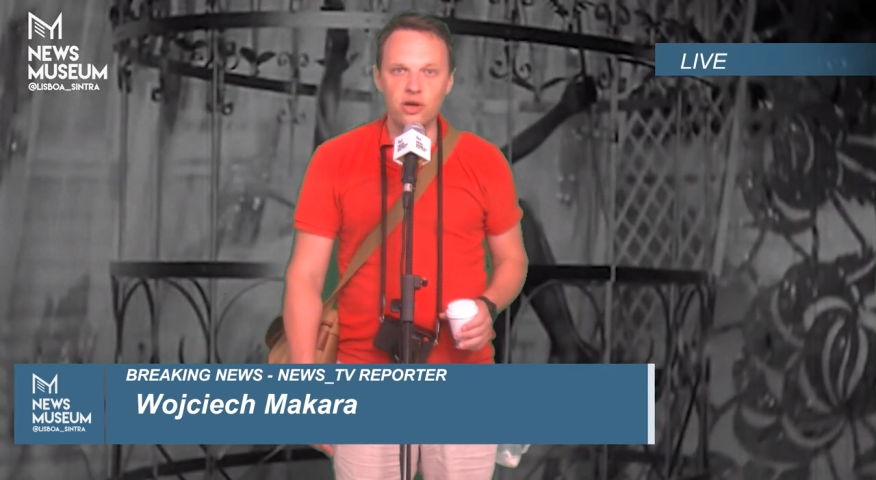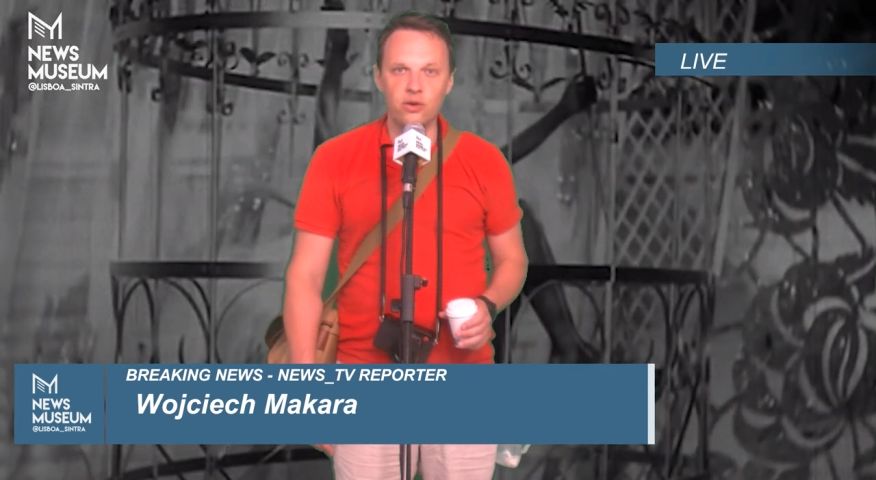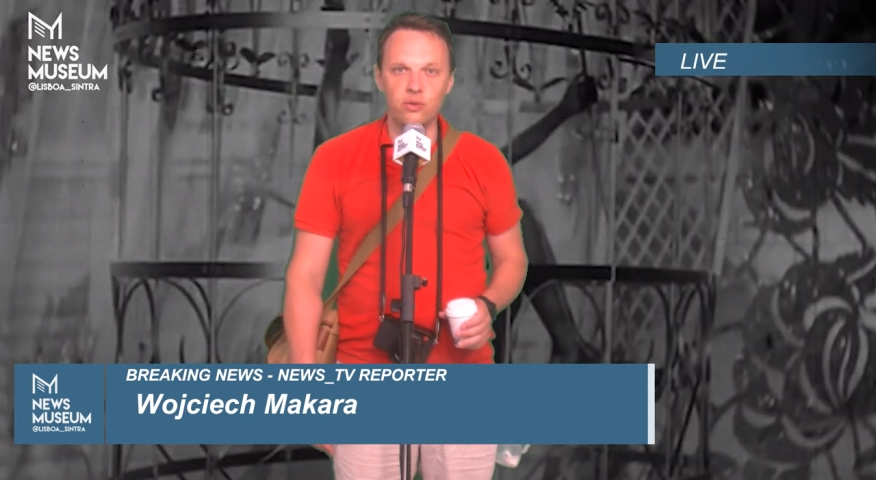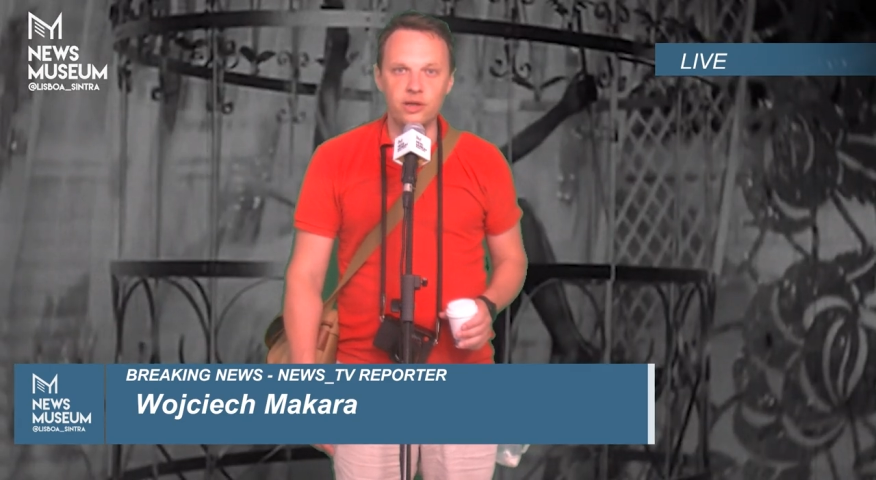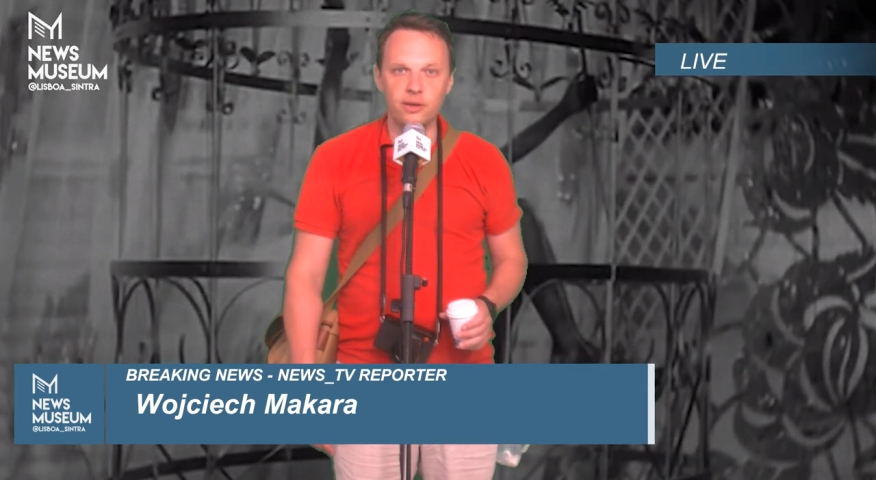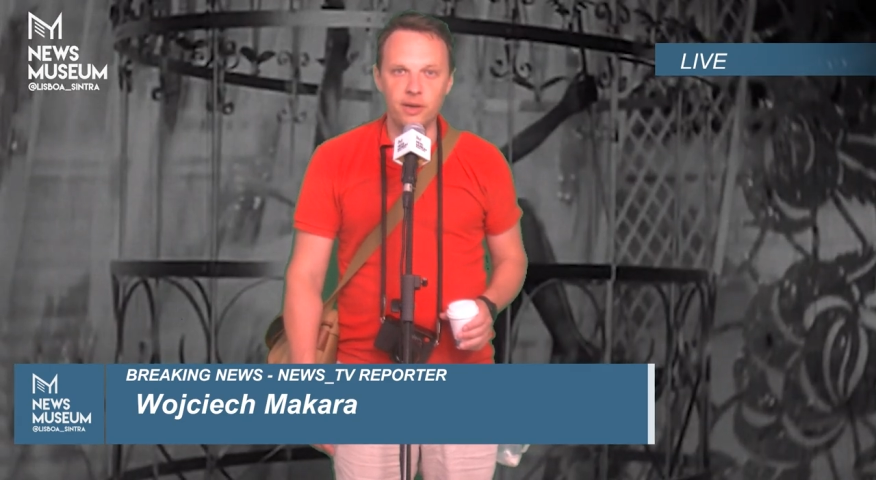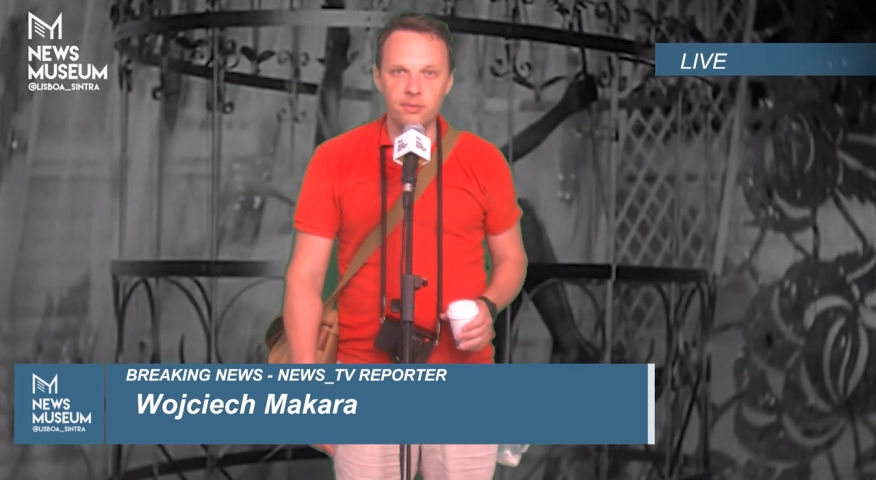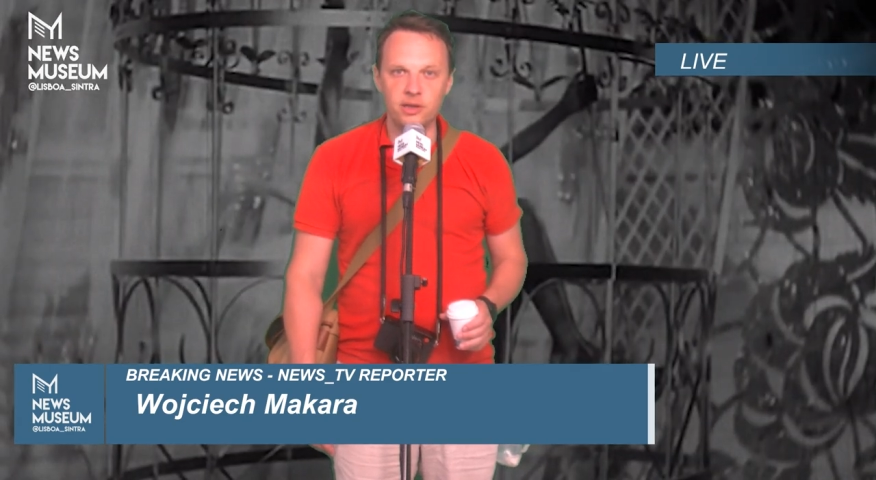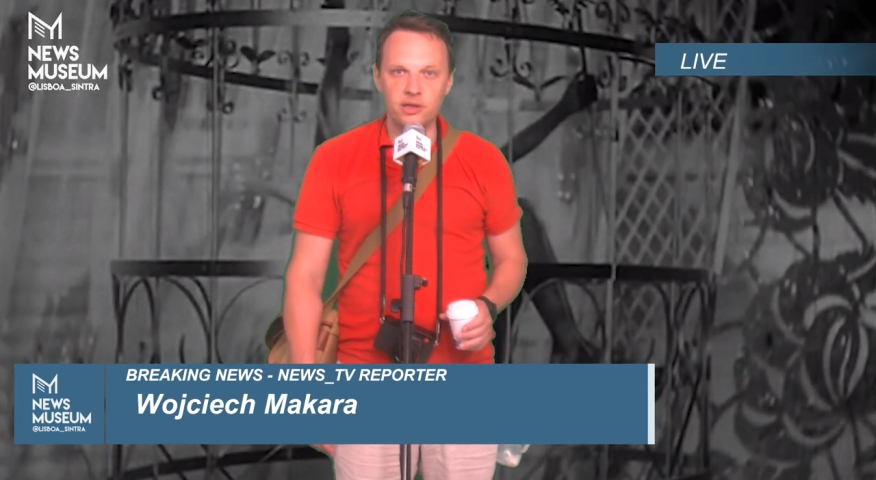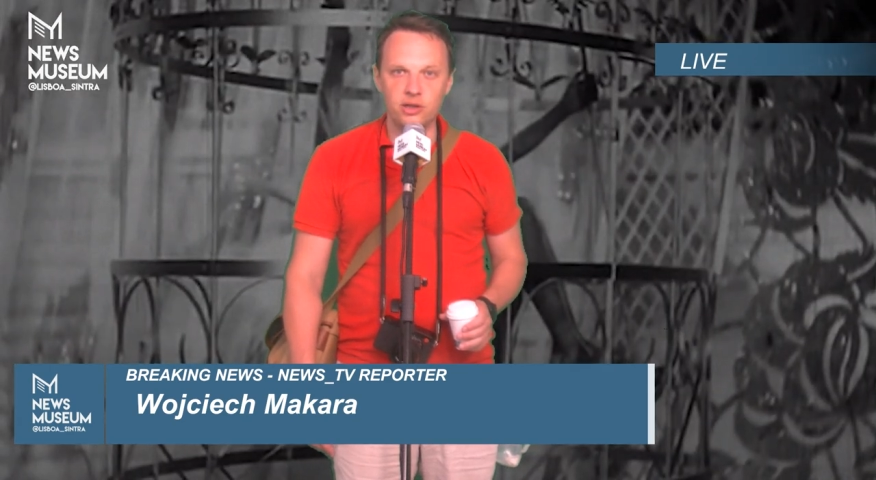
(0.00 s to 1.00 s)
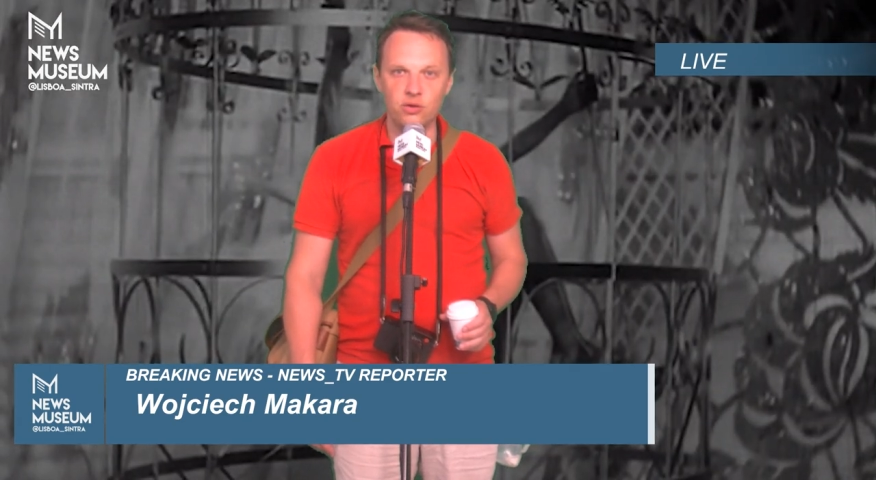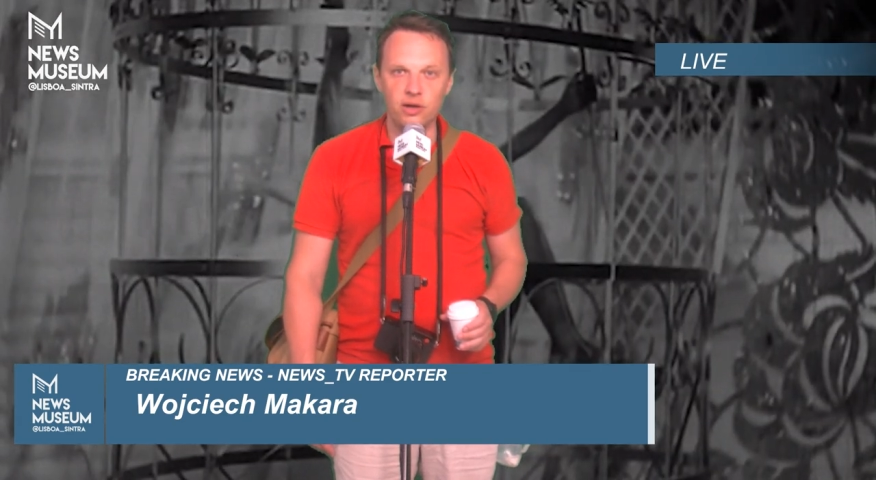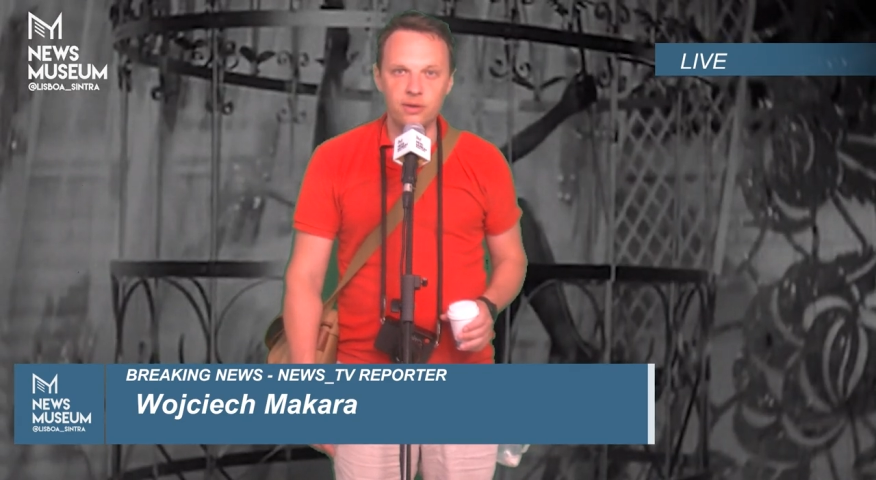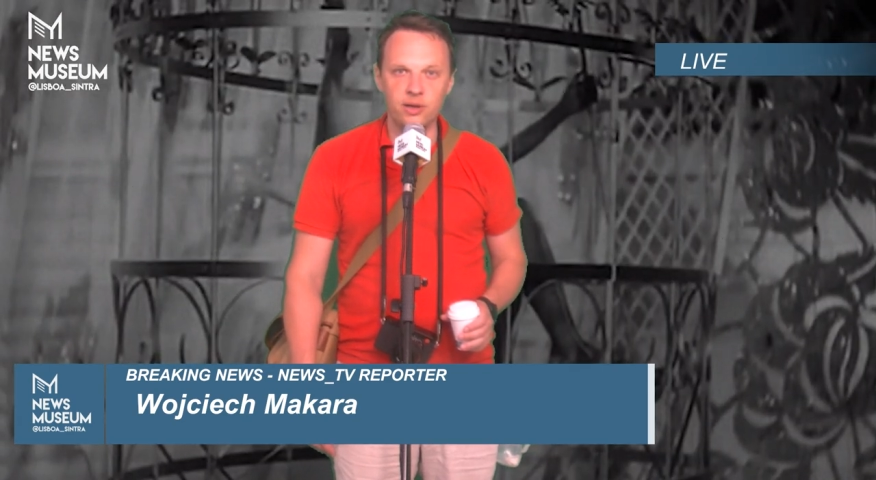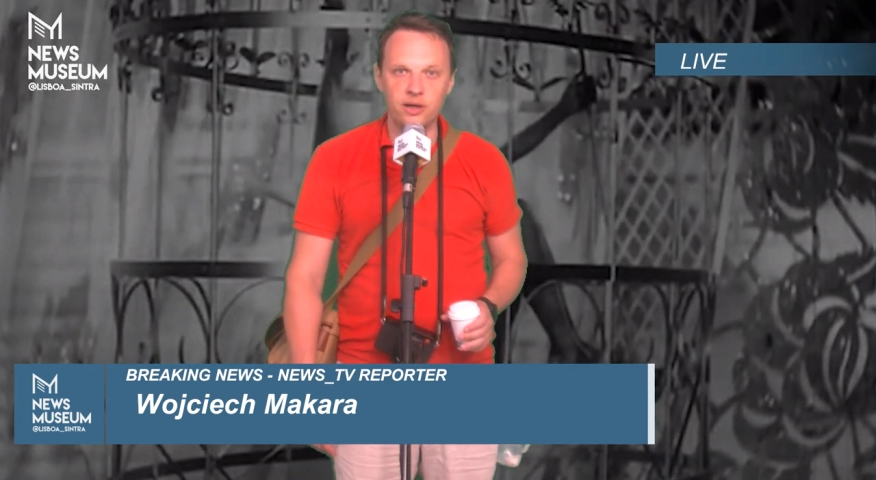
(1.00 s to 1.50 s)
where the papers
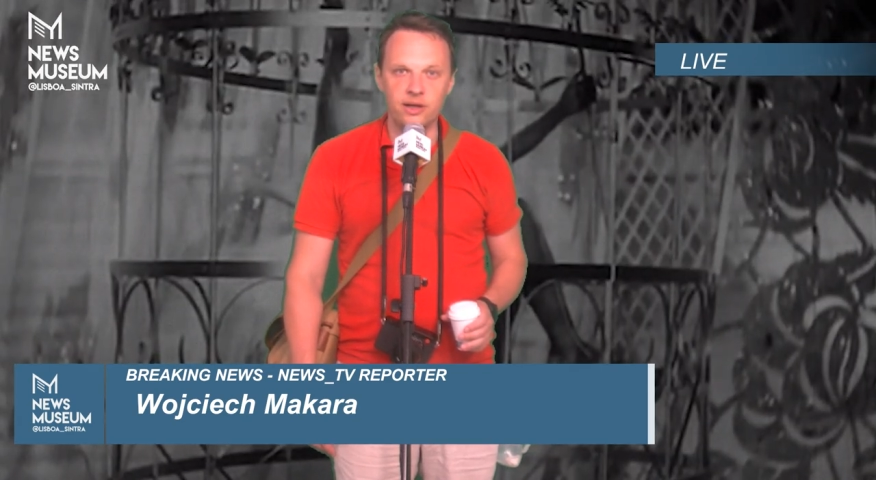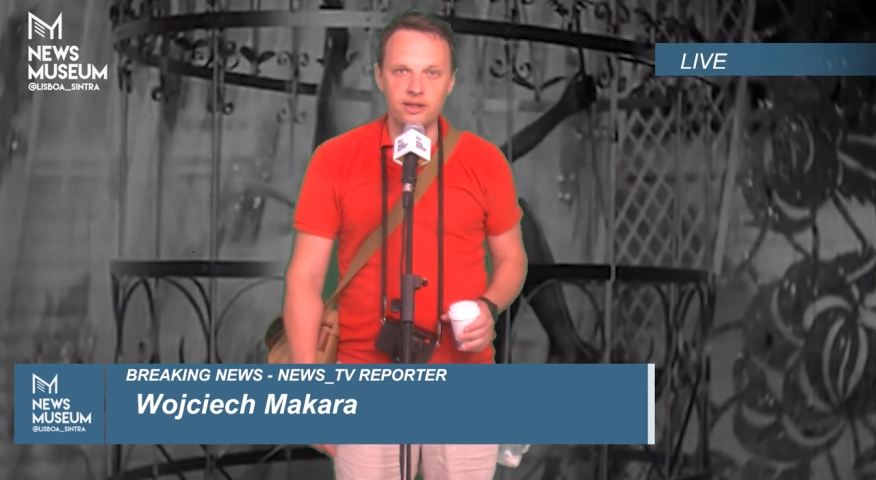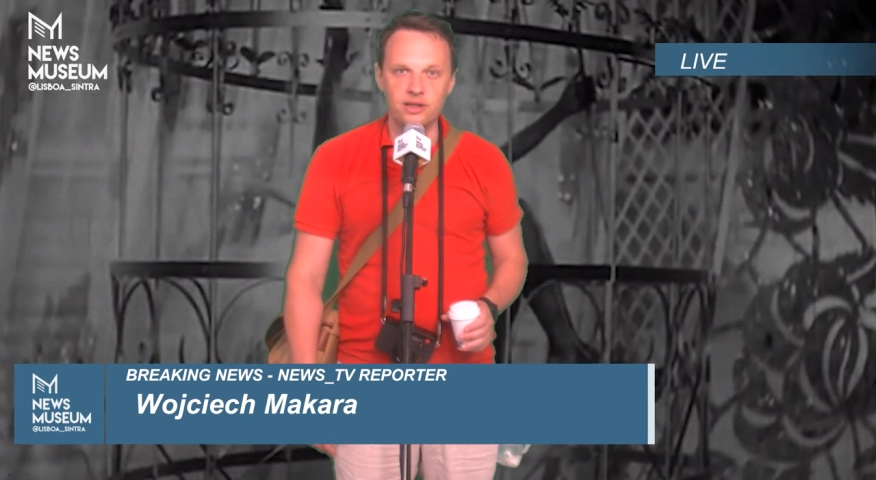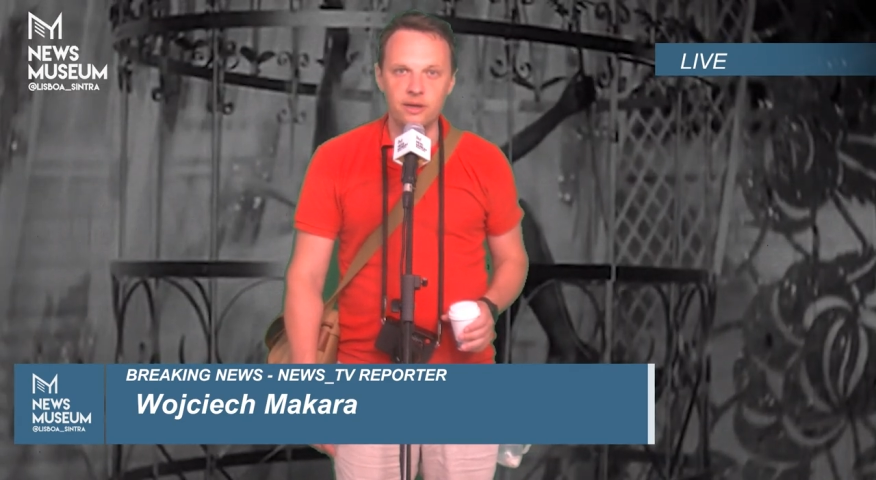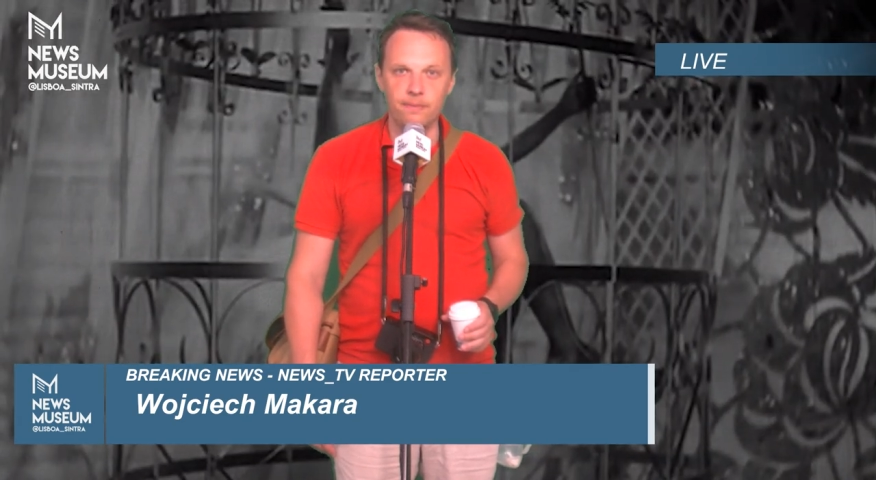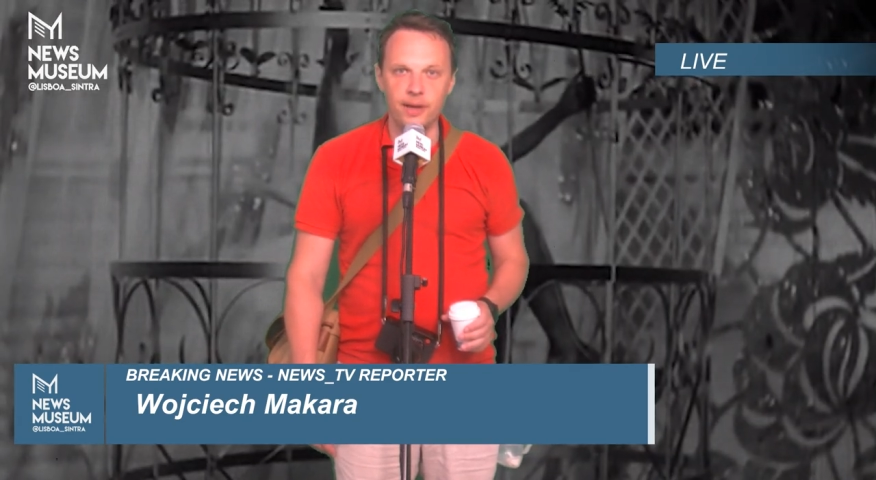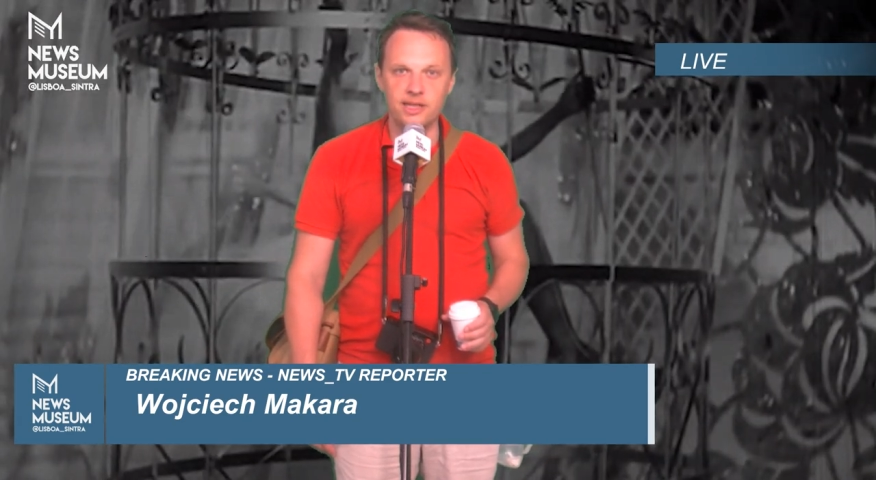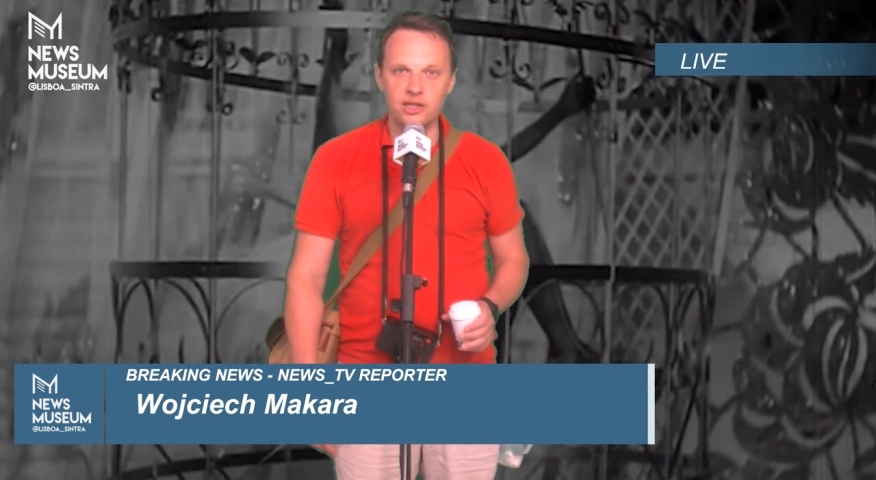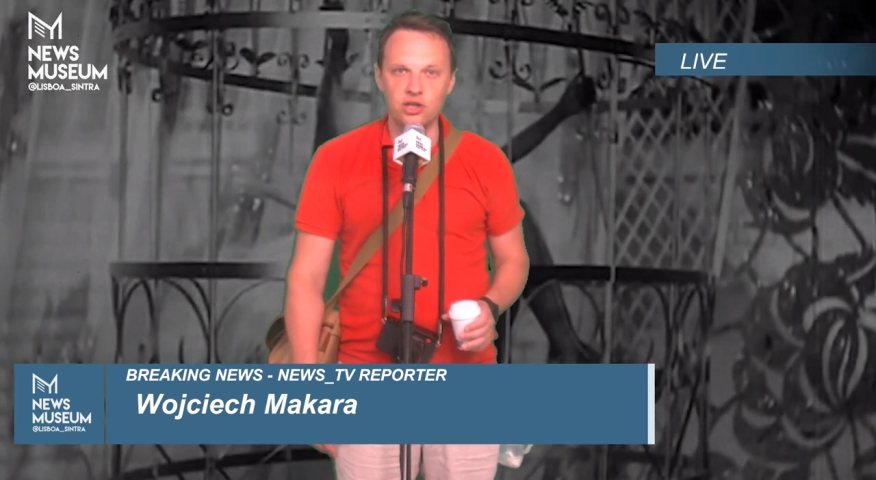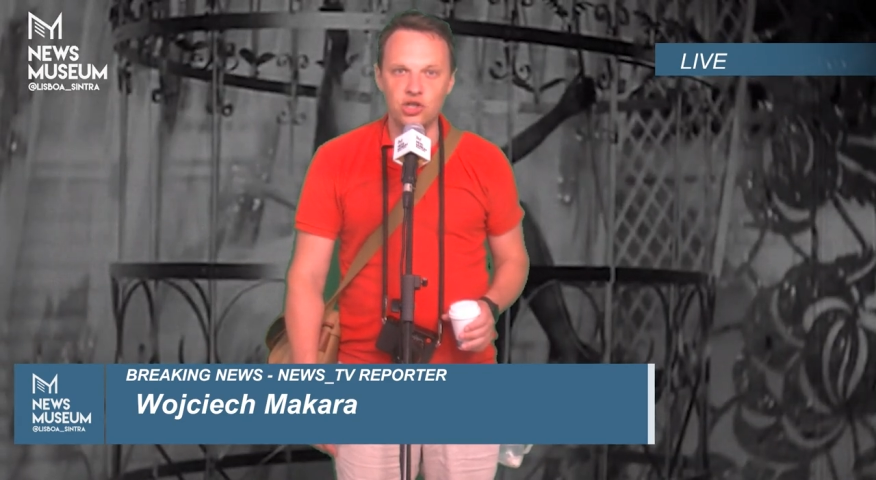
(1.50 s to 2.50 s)
describe her as the best